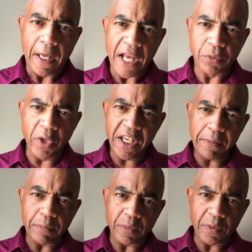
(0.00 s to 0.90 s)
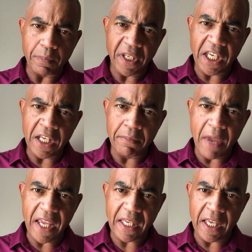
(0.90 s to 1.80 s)
As we begin
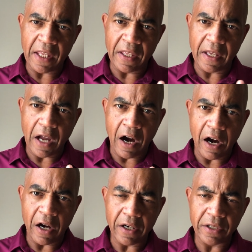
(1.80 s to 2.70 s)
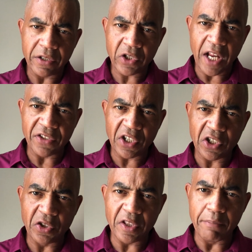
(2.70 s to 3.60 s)
making our
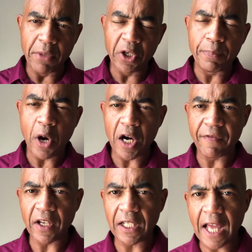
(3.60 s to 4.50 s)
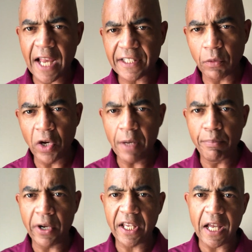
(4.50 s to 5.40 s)
transition to the middle part of the class, I want to
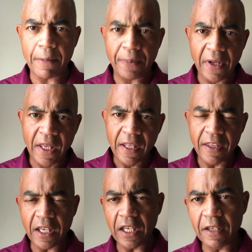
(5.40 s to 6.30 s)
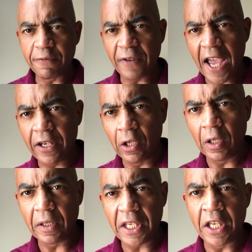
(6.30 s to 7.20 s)
bring up the
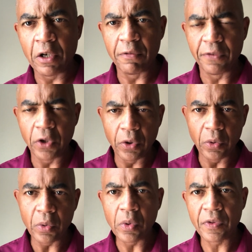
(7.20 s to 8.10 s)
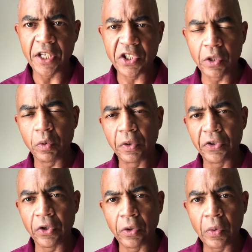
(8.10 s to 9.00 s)
final interview that you will
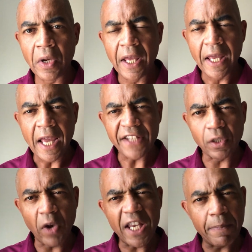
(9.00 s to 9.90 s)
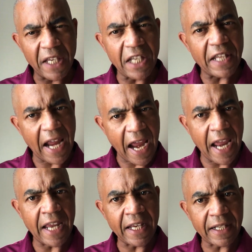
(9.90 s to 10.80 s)
do as a way to begin to
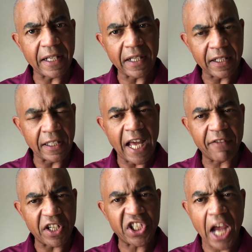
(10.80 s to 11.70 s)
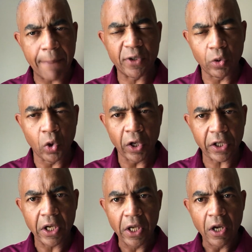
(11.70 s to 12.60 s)
hang a lot of the chapter
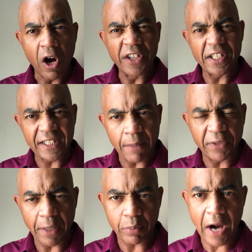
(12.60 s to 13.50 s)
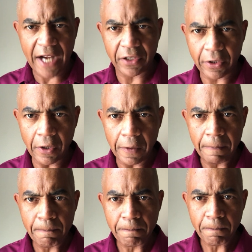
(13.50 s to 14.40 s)
work onto something practical.
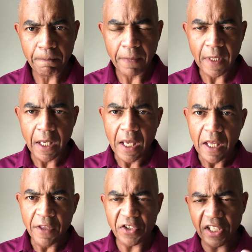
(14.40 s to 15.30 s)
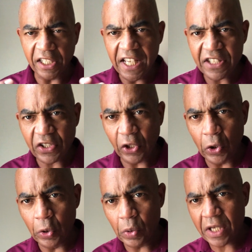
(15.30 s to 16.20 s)
There's at least
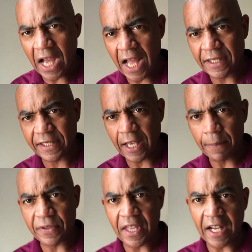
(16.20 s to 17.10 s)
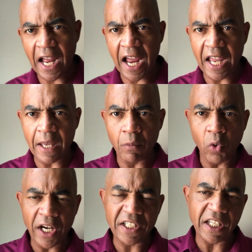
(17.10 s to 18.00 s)
2 concepts that I am
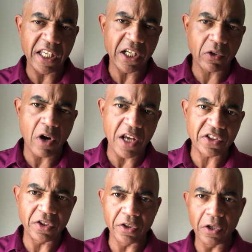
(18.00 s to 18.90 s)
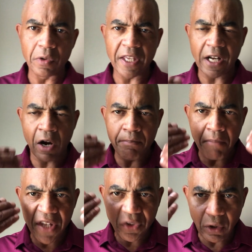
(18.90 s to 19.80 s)
wanting to get across to you that are
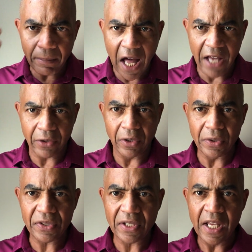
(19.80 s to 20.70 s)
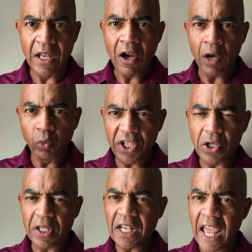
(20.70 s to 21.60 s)
mental models on
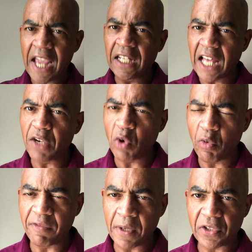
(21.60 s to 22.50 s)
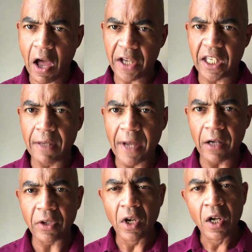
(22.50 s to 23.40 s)
which you can hang a lot of what we've been talking
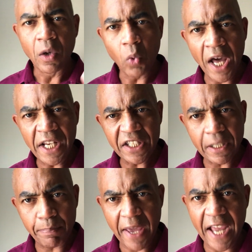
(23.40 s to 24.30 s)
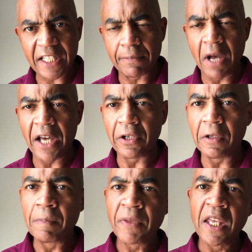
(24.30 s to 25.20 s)
about. One is the PACE
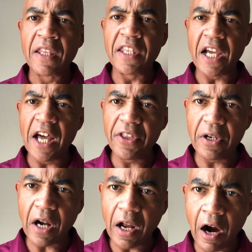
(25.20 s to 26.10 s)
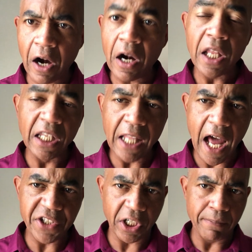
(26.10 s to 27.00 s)
model. The other are
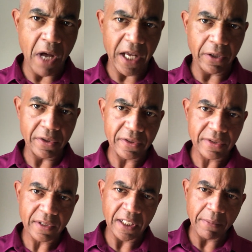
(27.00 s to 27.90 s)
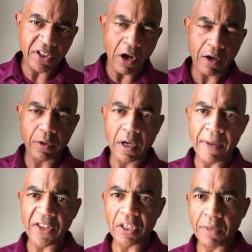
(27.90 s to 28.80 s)
logic models. Let me talk
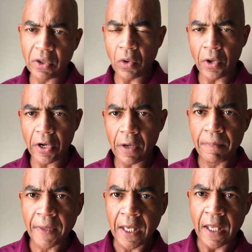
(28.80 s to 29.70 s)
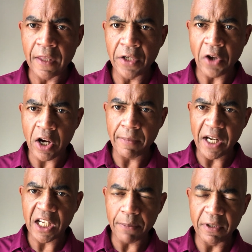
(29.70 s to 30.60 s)
about them in order and then talk about
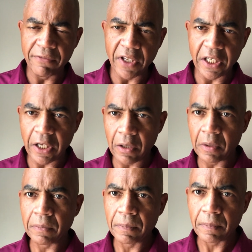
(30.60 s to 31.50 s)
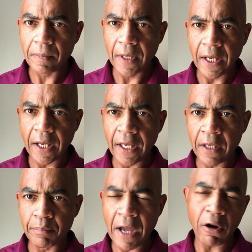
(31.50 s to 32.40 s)
a couple of video
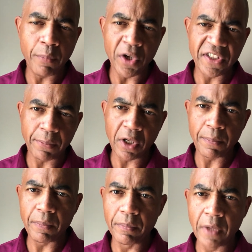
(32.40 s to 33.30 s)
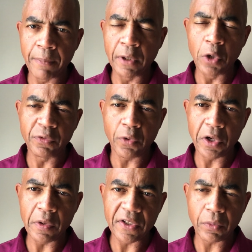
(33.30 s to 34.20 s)
and PowerPoints I'm going to upload for
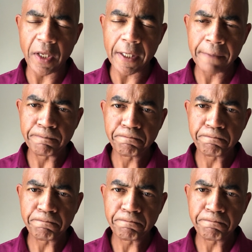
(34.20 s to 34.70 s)
you this week.